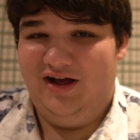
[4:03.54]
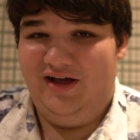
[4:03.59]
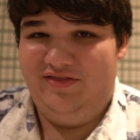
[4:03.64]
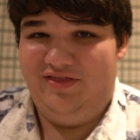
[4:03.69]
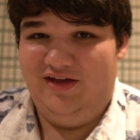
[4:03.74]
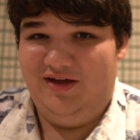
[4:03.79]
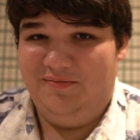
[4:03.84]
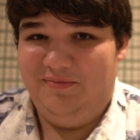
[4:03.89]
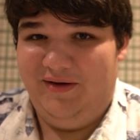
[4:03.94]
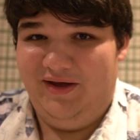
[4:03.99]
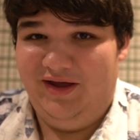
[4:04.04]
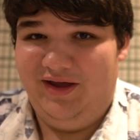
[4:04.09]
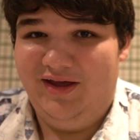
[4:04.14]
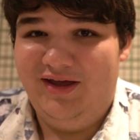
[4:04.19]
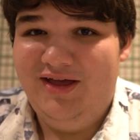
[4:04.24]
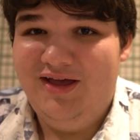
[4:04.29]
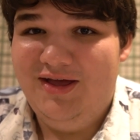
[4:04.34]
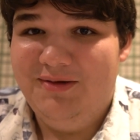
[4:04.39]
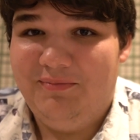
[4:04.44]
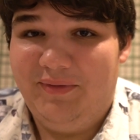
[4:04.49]
I think my
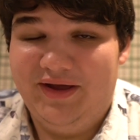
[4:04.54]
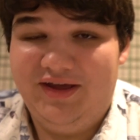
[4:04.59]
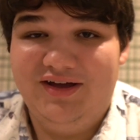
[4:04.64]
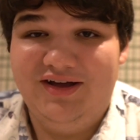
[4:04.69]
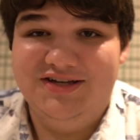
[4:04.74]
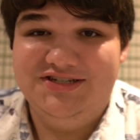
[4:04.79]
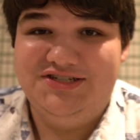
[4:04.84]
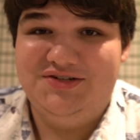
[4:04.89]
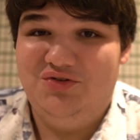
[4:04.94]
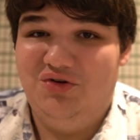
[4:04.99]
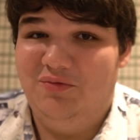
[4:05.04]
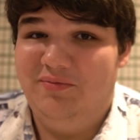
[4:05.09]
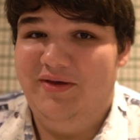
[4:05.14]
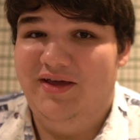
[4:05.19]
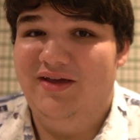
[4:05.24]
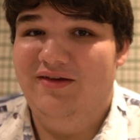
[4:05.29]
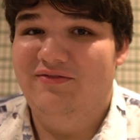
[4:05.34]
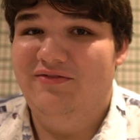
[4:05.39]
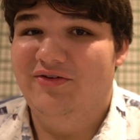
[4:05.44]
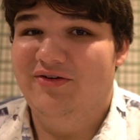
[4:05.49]
cousin will
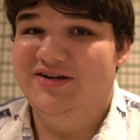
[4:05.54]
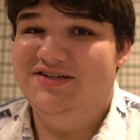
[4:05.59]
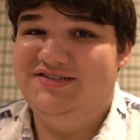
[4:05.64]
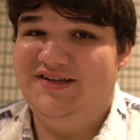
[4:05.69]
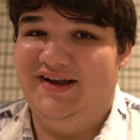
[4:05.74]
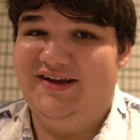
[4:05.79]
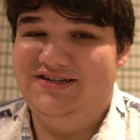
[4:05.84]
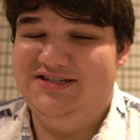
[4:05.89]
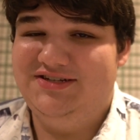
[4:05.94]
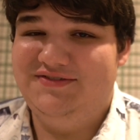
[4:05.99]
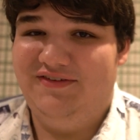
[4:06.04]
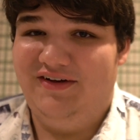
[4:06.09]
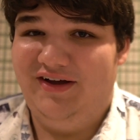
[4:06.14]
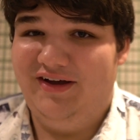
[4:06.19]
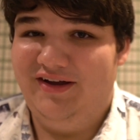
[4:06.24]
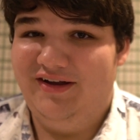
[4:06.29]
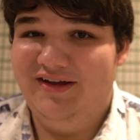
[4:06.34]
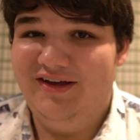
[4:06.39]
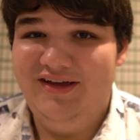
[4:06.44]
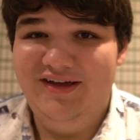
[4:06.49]
be very
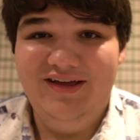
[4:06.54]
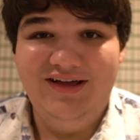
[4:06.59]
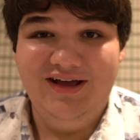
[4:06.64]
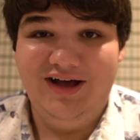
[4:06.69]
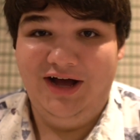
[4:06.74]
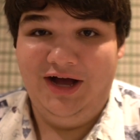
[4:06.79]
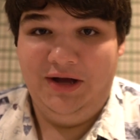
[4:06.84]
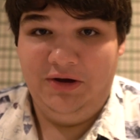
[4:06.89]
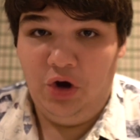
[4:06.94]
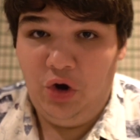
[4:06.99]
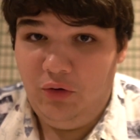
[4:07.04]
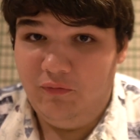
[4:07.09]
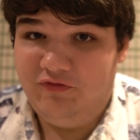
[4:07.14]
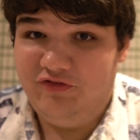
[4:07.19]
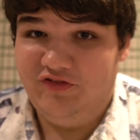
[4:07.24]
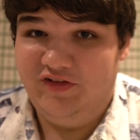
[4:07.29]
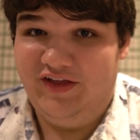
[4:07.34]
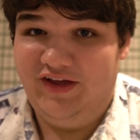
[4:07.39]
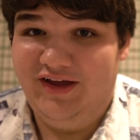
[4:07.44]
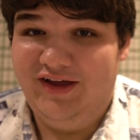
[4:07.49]
satisfied,
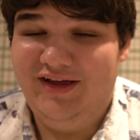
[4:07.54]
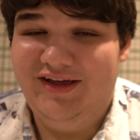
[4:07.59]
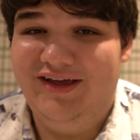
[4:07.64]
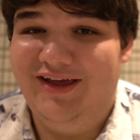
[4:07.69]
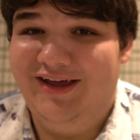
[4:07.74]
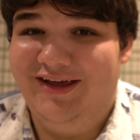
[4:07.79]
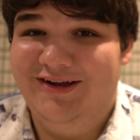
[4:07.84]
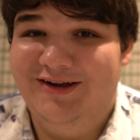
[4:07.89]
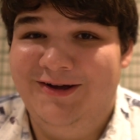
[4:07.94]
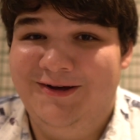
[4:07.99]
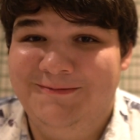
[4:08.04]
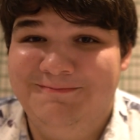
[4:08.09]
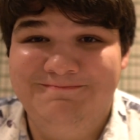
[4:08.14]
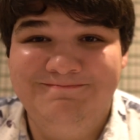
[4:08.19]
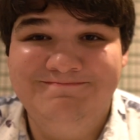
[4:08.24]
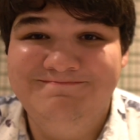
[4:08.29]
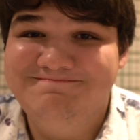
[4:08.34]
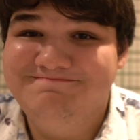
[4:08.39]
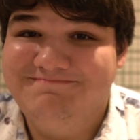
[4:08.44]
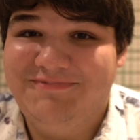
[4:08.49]
hopefully, and
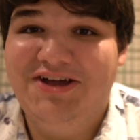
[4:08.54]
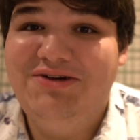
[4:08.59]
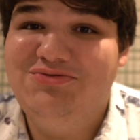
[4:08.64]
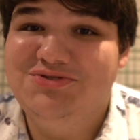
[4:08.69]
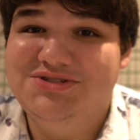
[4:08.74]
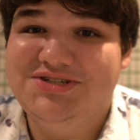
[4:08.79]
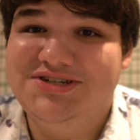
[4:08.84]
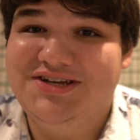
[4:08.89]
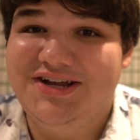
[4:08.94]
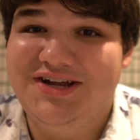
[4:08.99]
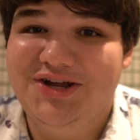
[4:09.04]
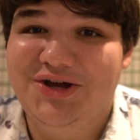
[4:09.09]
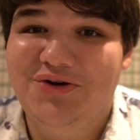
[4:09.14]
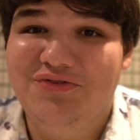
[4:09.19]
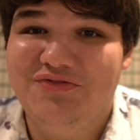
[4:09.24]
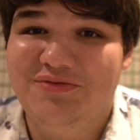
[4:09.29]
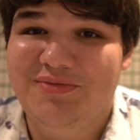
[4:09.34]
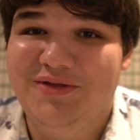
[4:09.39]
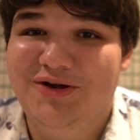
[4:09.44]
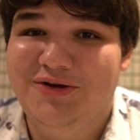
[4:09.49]
yeah, we'll just kind of go
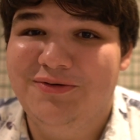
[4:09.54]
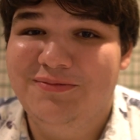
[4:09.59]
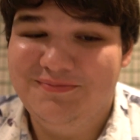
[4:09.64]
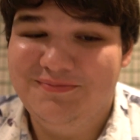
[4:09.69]
from there.